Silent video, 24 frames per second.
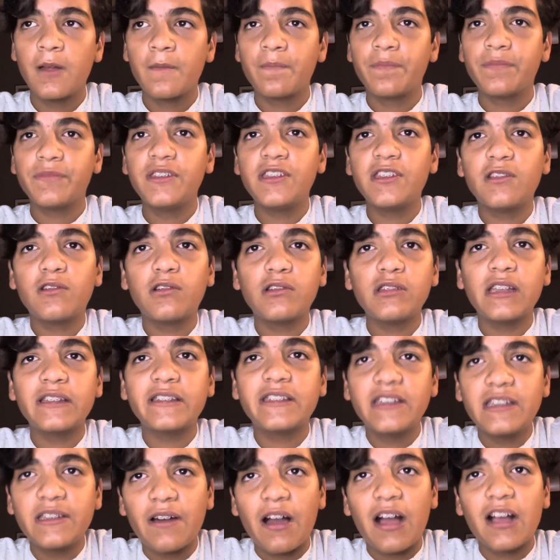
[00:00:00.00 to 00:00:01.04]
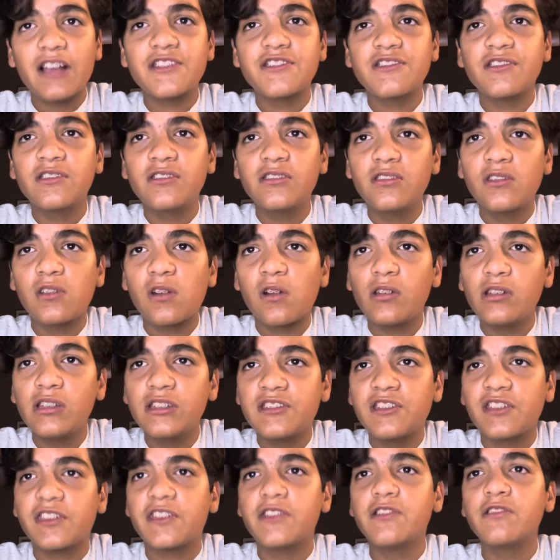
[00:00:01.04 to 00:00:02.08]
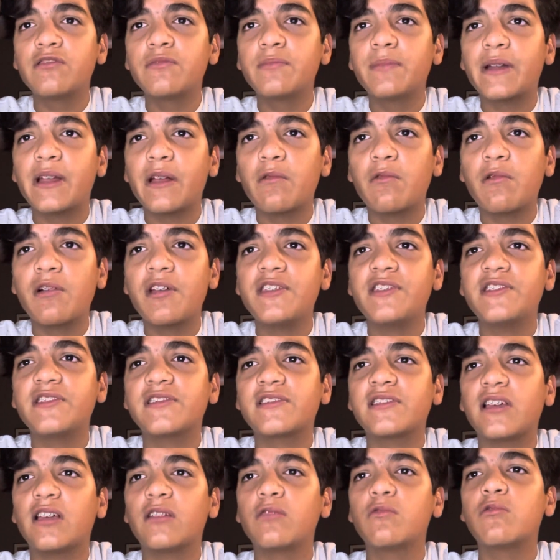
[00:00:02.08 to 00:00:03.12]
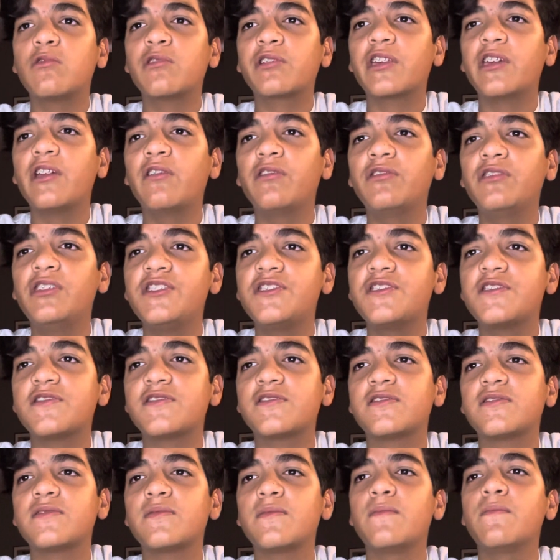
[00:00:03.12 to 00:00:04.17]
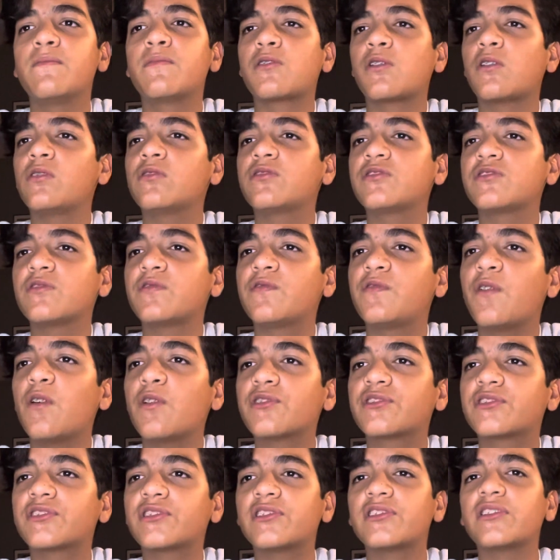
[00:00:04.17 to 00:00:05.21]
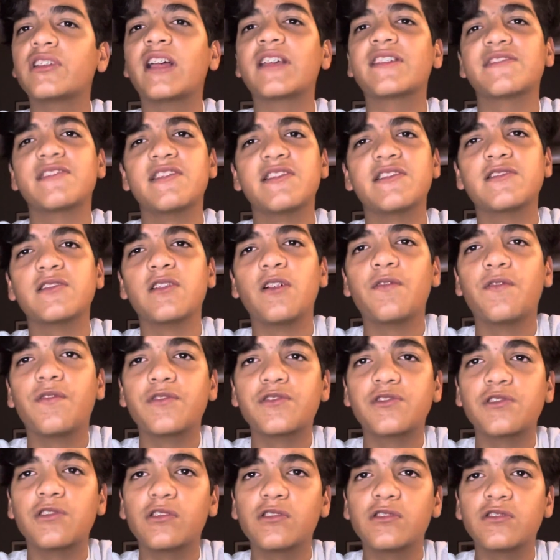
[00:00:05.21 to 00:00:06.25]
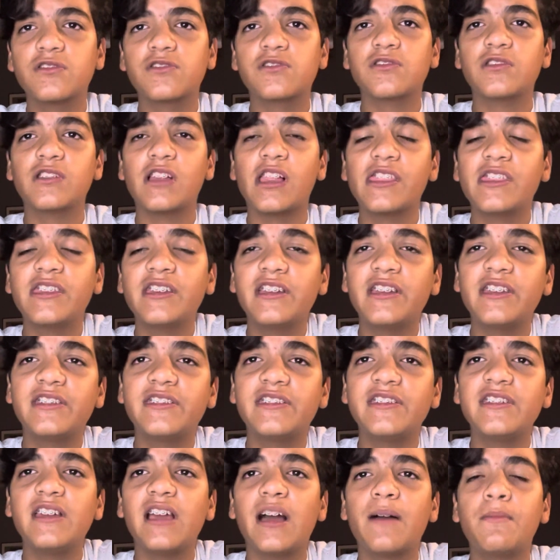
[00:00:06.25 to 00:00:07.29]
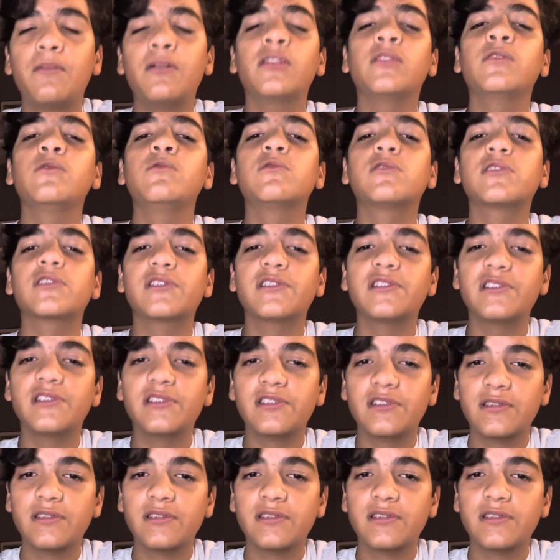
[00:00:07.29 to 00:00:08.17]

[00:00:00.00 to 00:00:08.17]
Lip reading: This collective action not only secured better wages and working conditions, but also fostered a sense of solidarity among workers.